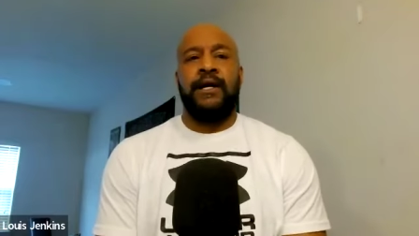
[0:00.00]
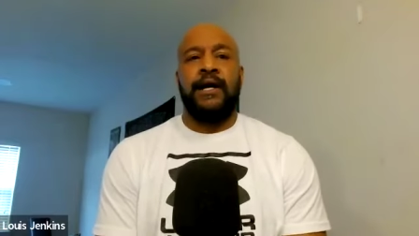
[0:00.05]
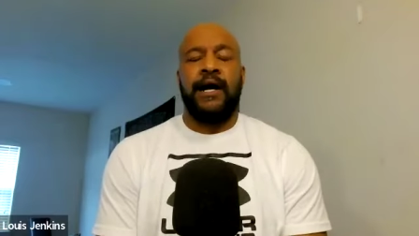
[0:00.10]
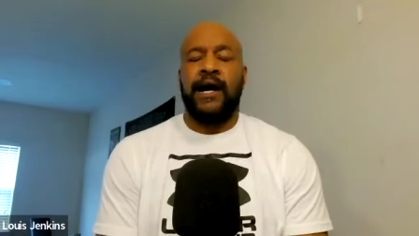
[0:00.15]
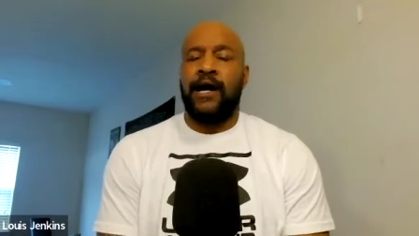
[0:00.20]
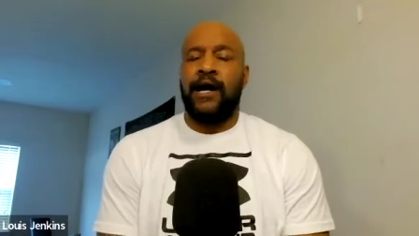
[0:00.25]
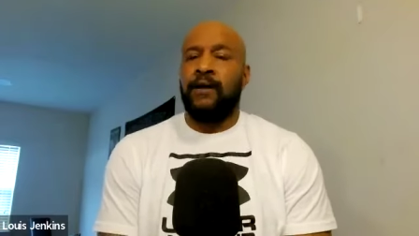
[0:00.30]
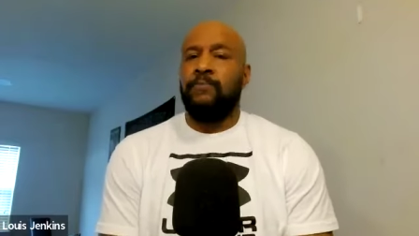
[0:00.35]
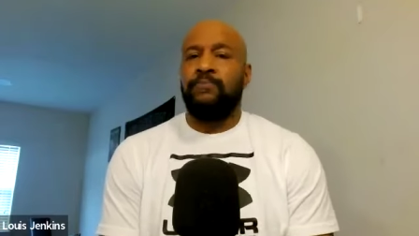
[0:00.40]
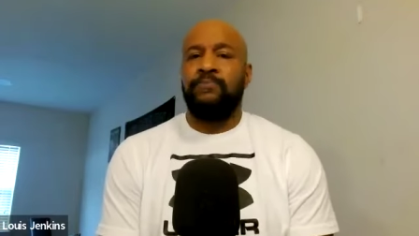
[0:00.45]

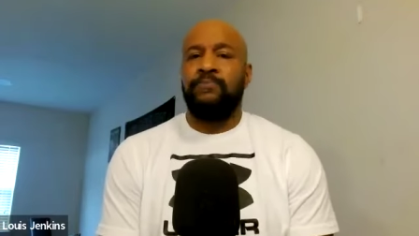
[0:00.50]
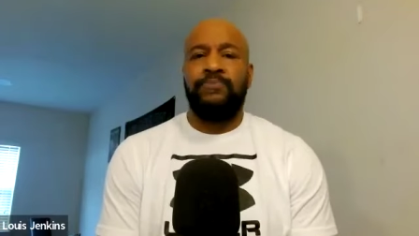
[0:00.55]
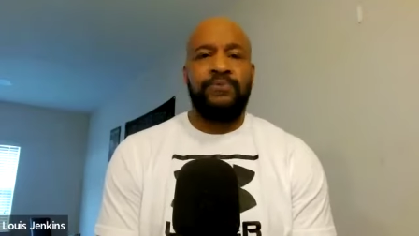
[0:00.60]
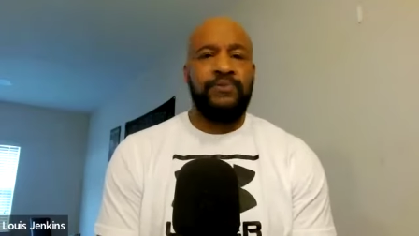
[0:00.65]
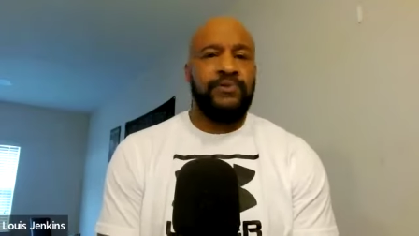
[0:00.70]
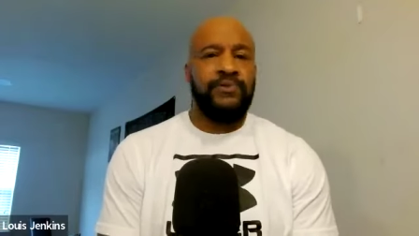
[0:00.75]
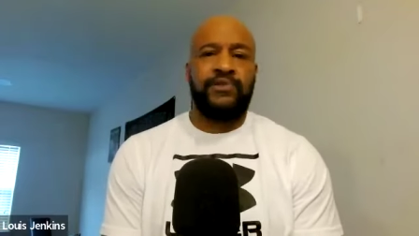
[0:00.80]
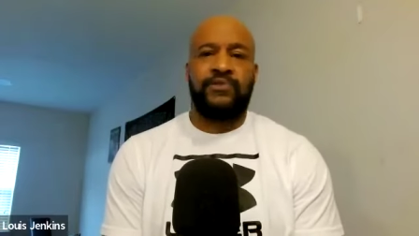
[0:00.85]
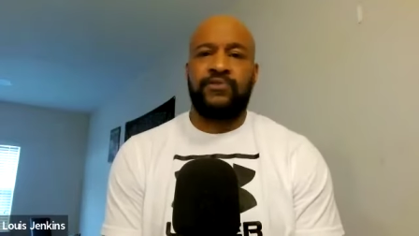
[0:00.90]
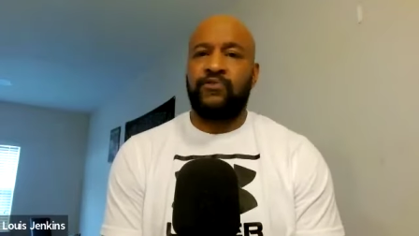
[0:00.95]
I'm
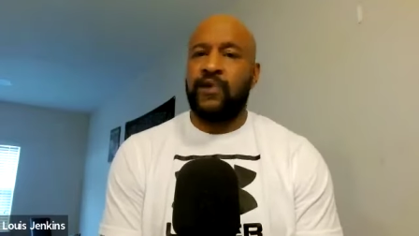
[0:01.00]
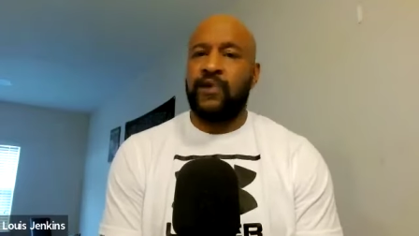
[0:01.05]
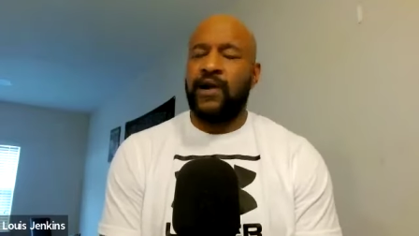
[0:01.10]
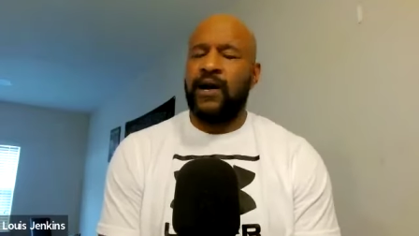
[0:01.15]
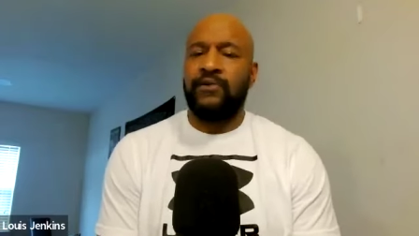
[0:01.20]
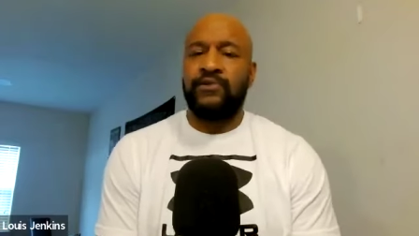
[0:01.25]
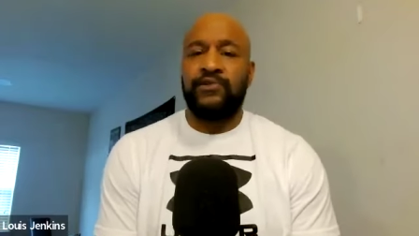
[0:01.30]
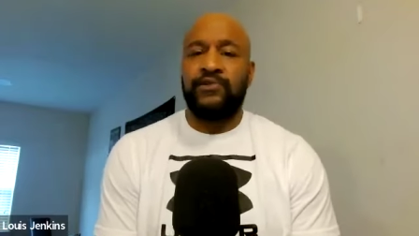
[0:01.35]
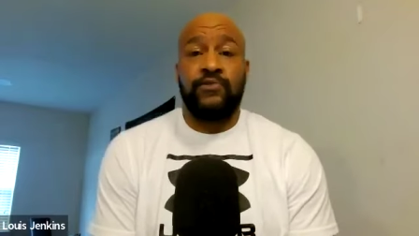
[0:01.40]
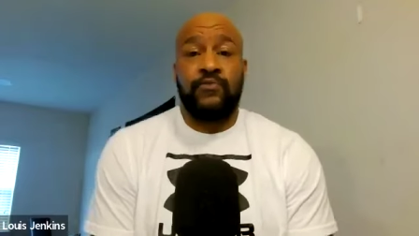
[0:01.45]

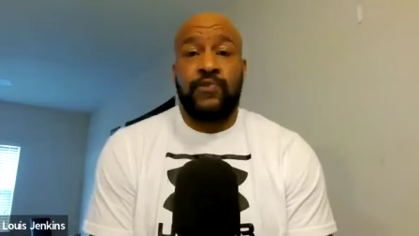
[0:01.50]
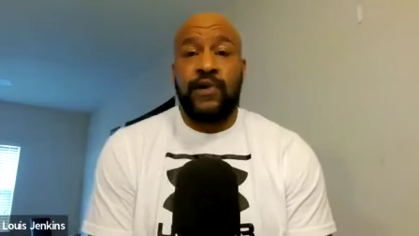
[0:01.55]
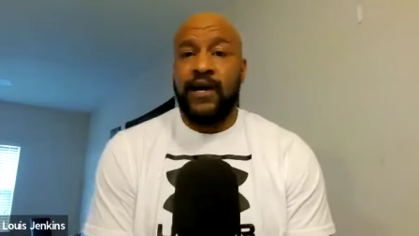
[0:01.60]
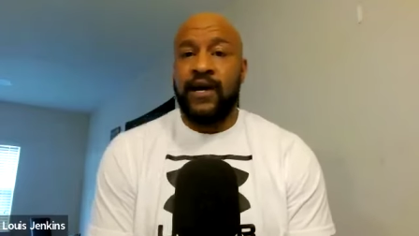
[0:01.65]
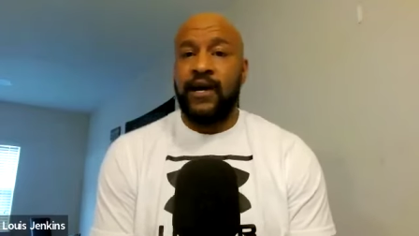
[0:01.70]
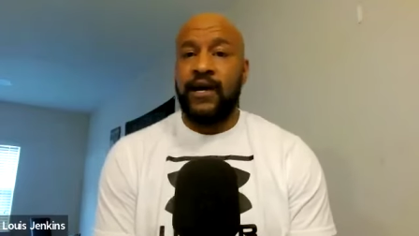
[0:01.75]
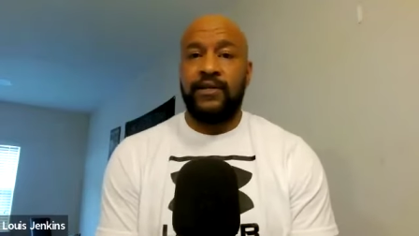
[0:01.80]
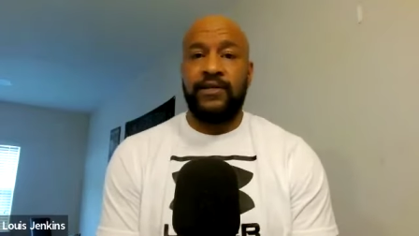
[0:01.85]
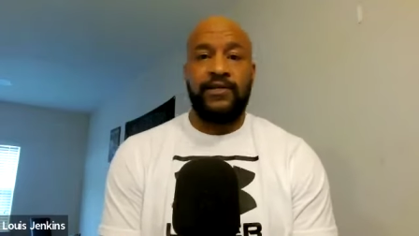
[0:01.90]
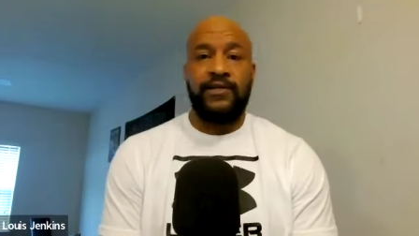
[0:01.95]
scrounging
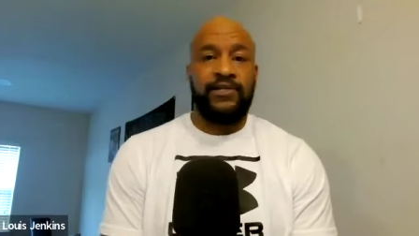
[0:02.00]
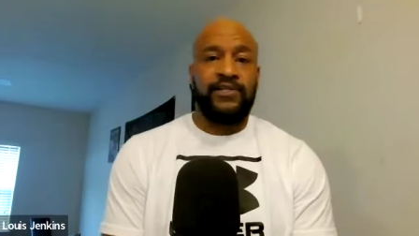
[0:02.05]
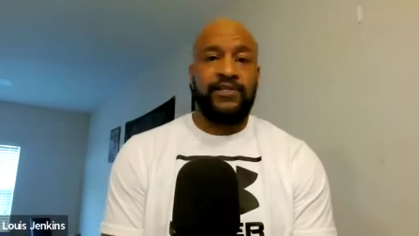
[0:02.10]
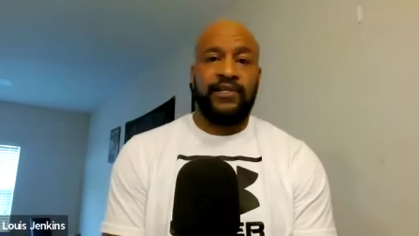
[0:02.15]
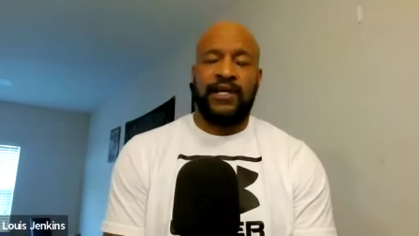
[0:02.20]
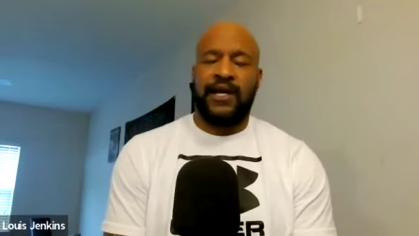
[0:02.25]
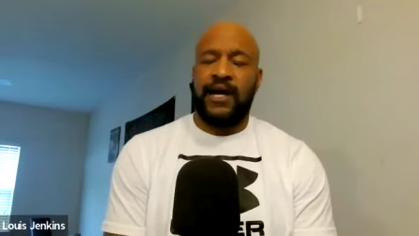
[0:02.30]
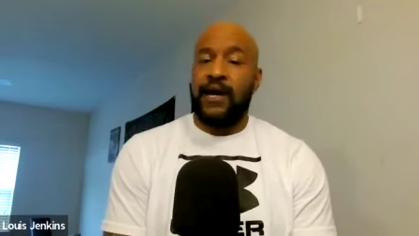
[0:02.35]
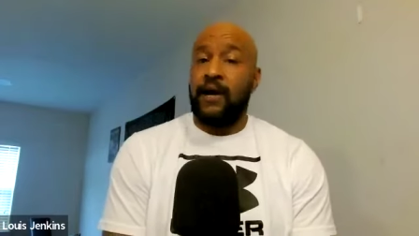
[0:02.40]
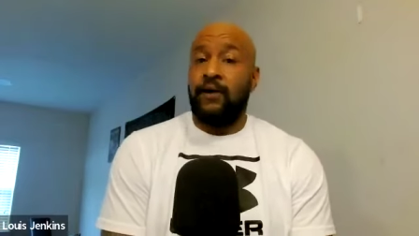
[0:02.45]
around and
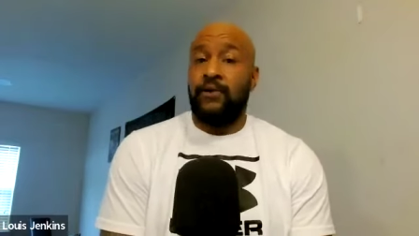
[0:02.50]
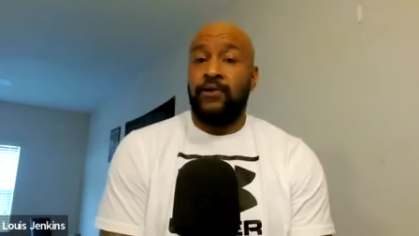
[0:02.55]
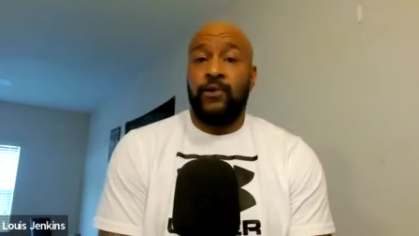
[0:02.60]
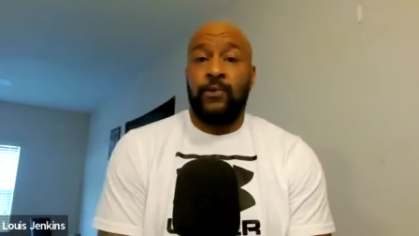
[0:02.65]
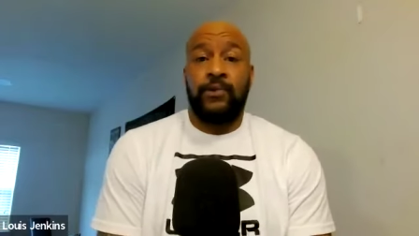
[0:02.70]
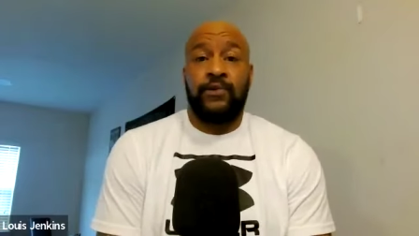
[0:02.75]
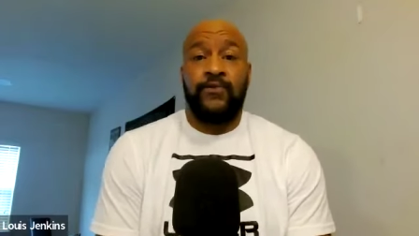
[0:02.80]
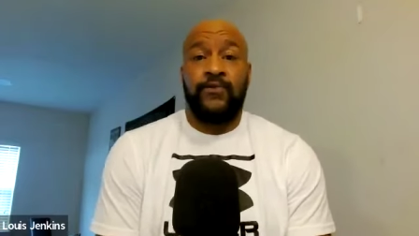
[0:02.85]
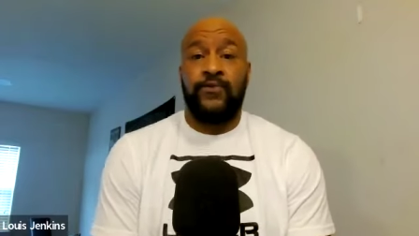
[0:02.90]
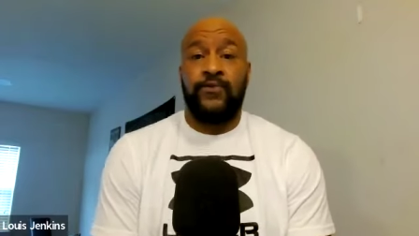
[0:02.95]
shit. I don't know
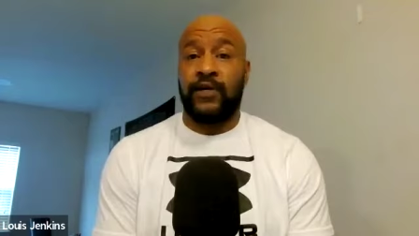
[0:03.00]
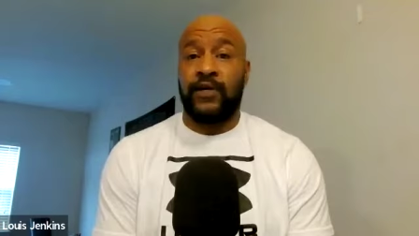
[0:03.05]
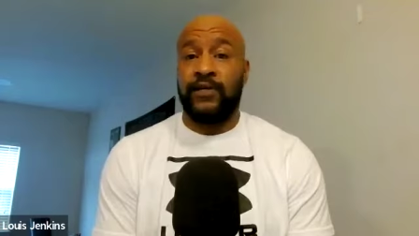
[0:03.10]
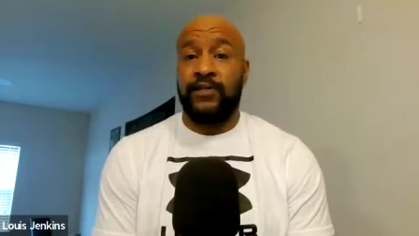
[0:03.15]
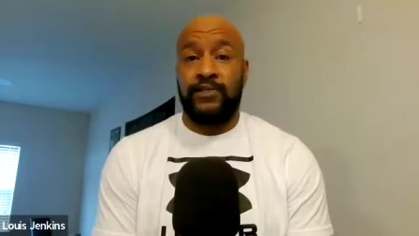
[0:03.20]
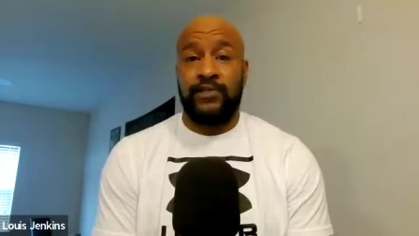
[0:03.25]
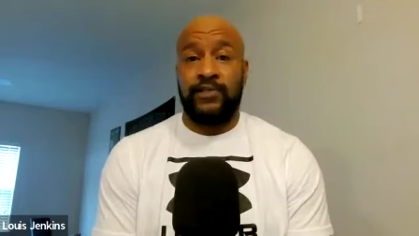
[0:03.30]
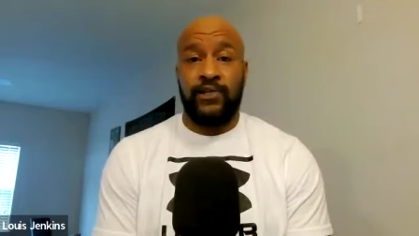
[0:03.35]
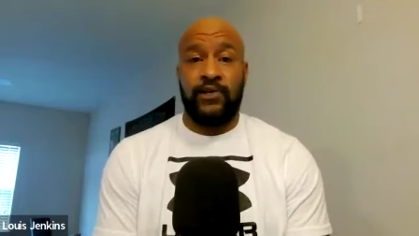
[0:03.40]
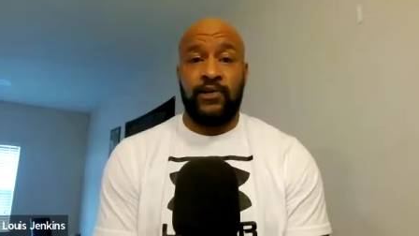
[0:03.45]
what the fuck to
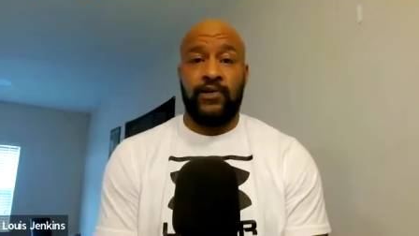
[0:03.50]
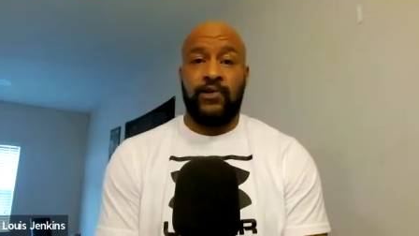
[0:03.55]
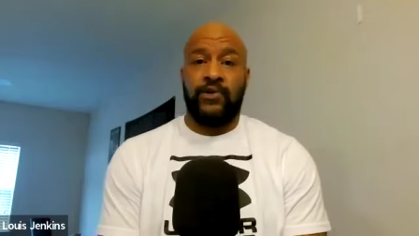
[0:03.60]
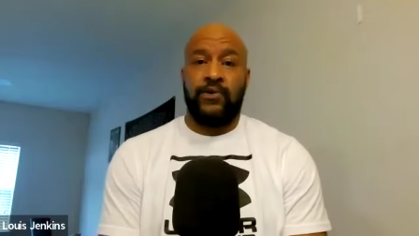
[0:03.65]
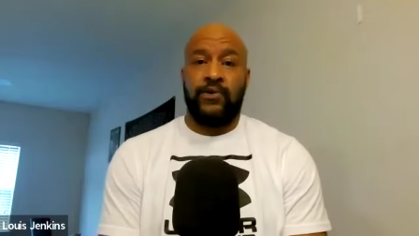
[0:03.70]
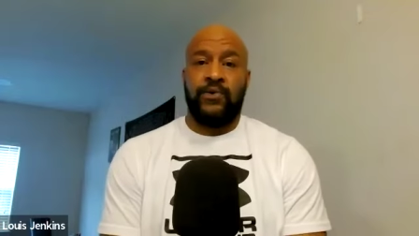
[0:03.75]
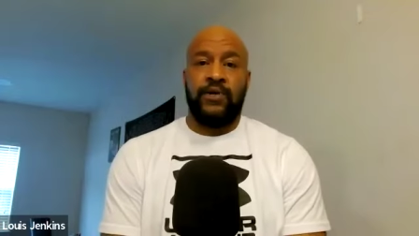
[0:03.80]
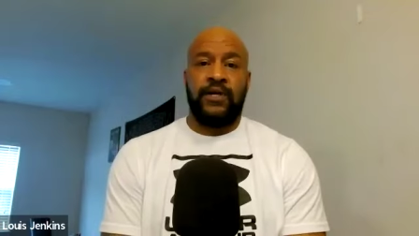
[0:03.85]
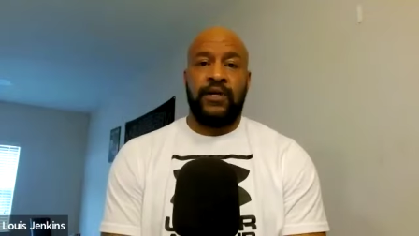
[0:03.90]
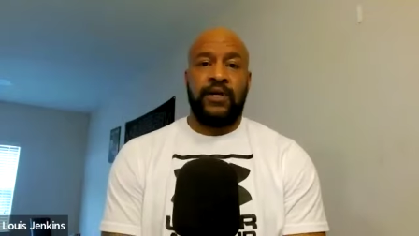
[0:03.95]

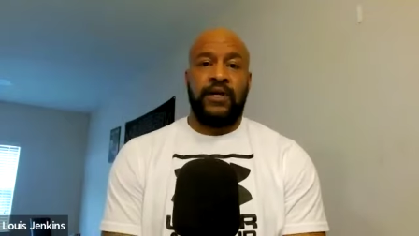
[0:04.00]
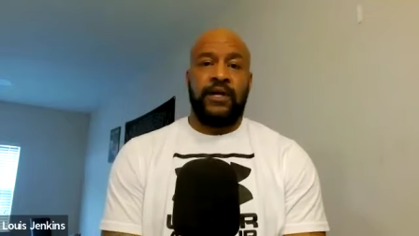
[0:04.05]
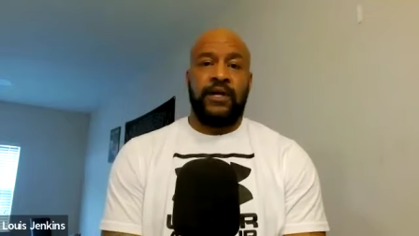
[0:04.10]
do.